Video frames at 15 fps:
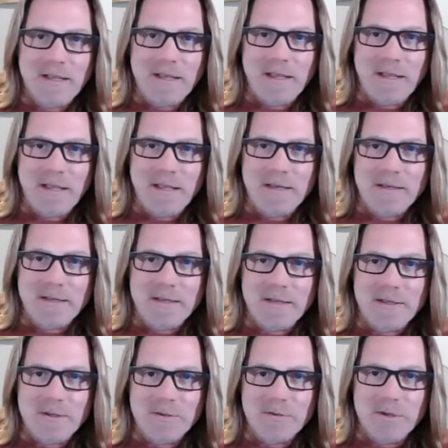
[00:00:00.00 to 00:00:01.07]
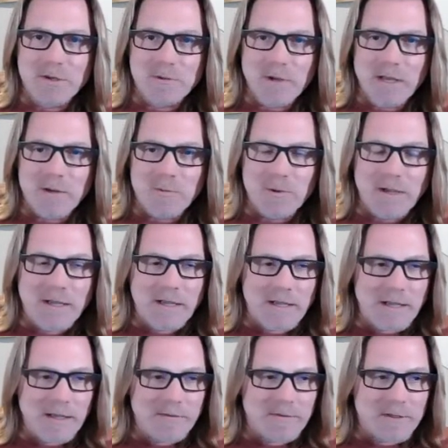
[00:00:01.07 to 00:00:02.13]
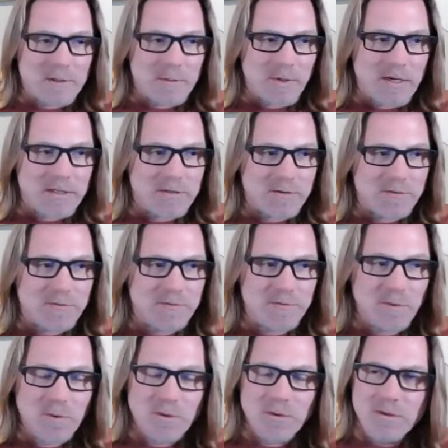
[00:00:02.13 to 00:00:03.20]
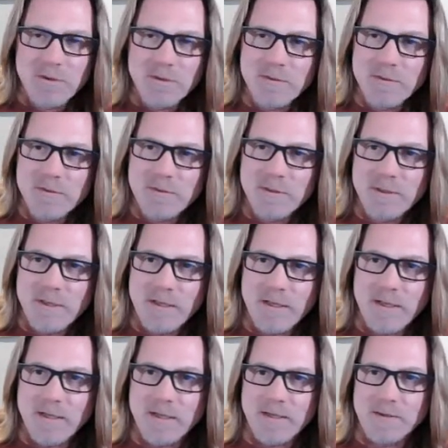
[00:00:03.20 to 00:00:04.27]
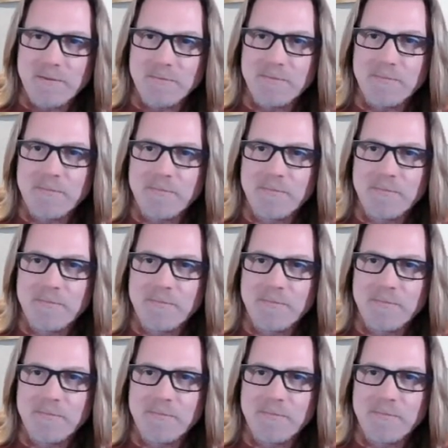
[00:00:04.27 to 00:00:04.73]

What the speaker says: and you'll know right away if the spots are full. Um,